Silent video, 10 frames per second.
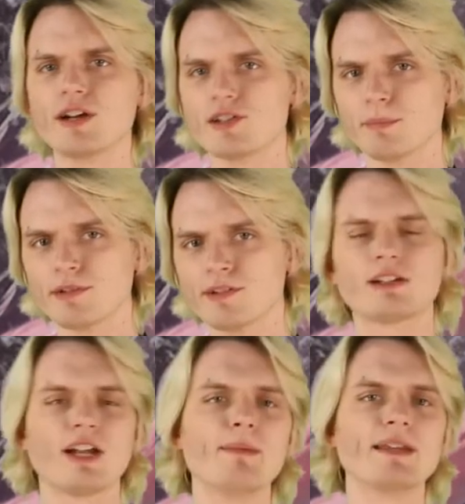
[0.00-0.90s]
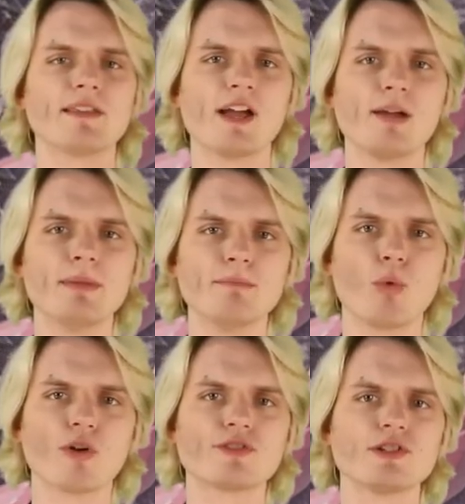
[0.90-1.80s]
victims, claiming that they had been
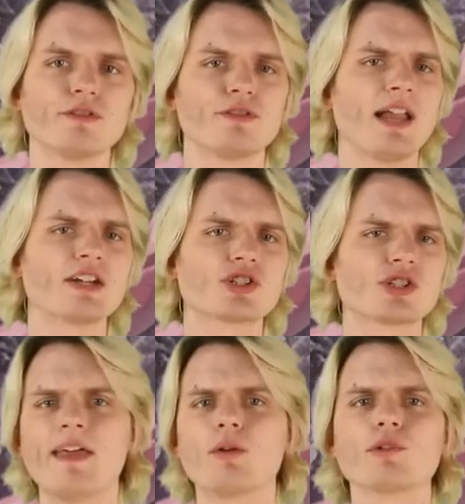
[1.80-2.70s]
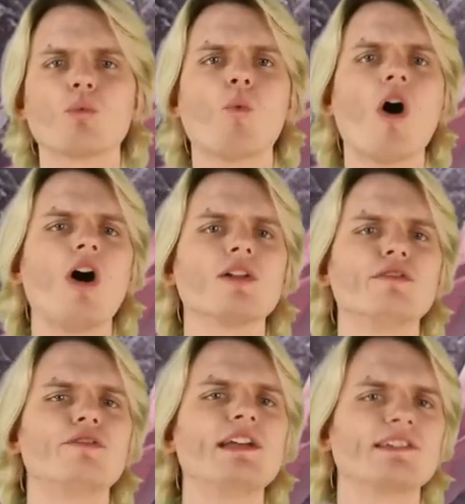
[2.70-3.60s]
morphed into flesh, and there was a wall
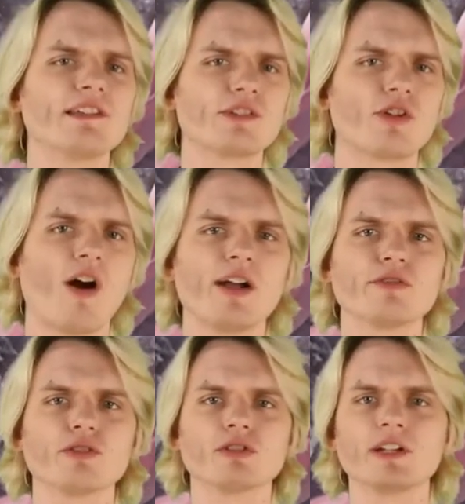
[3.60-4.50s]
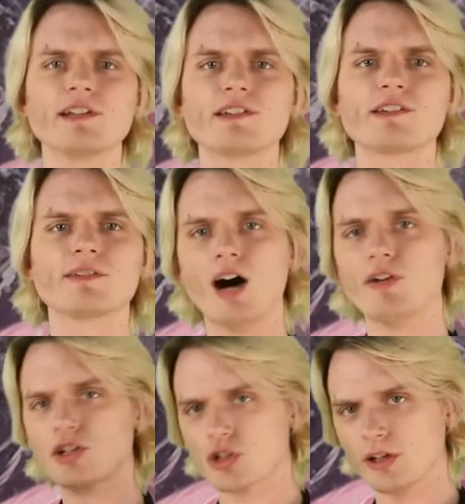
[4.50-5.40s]
of faces crying for release.
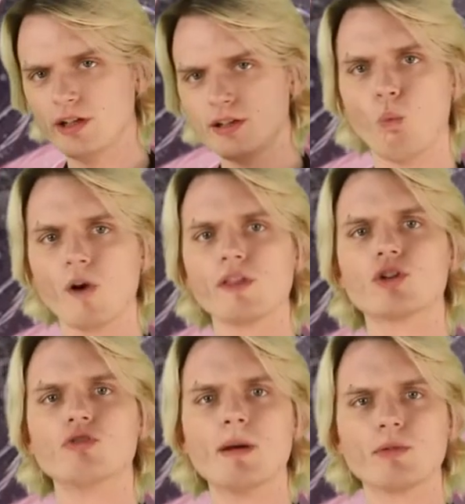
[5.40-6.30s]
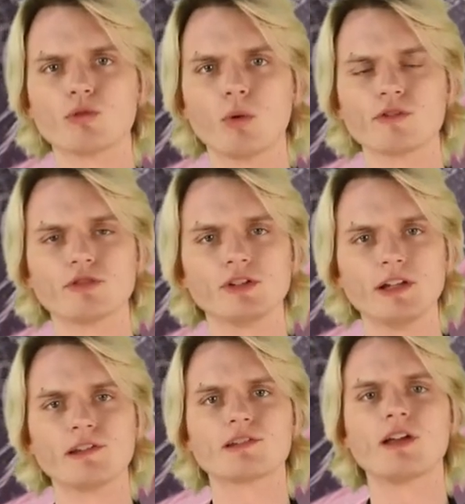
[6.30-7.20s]
Eventually, one of the crew members was
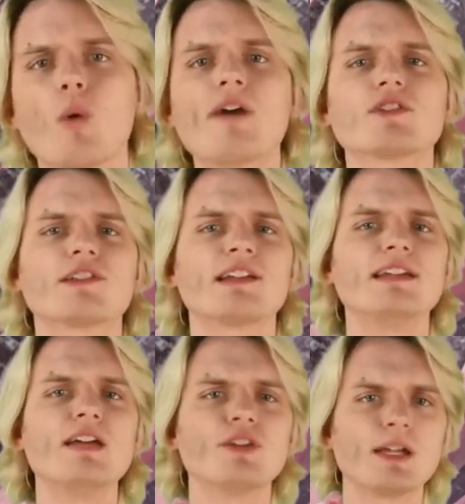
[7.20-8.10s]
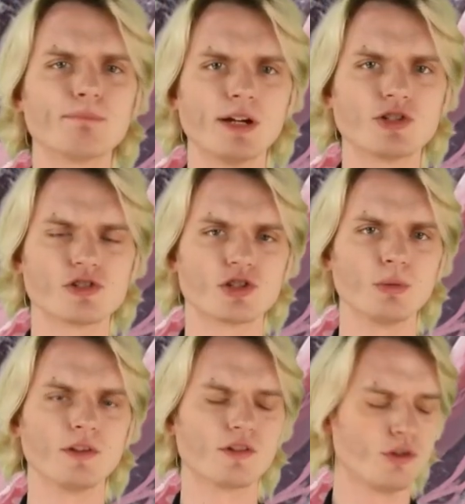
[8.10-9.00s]
released, though after significant breaches
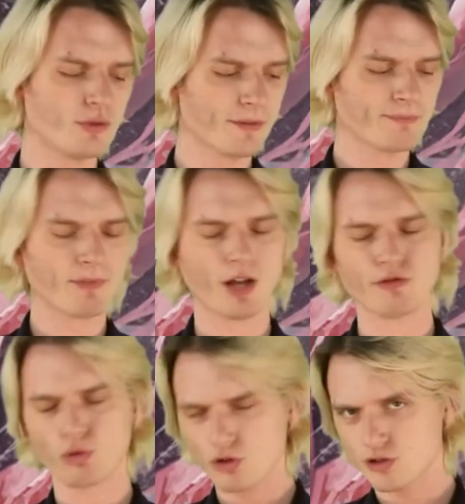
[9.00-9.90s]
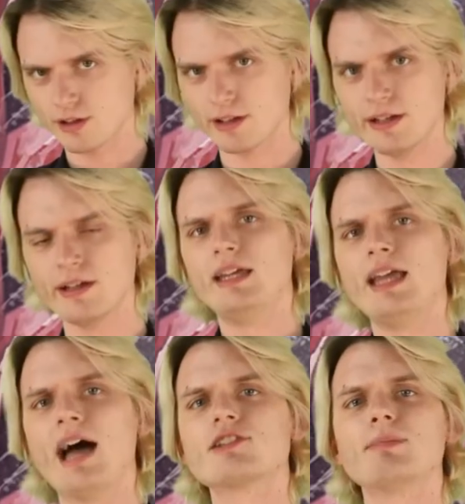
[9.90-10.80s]
to its suit, Unfortunately, he
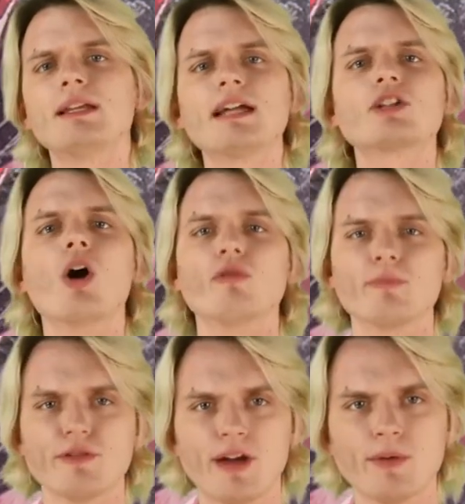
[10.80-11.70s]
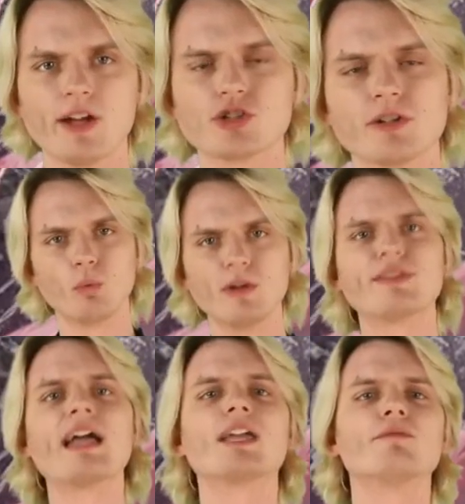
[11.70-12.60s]
had to be let go from the Foundation. We
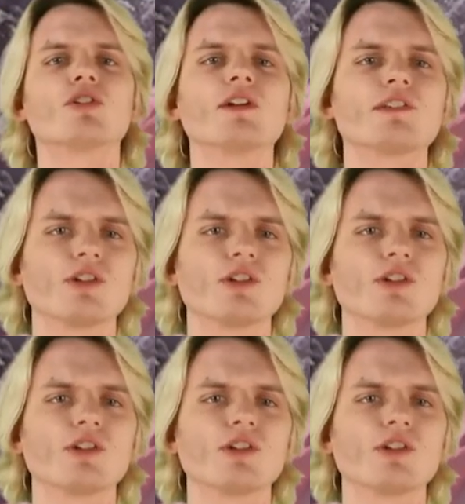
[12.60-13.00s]
thank him for his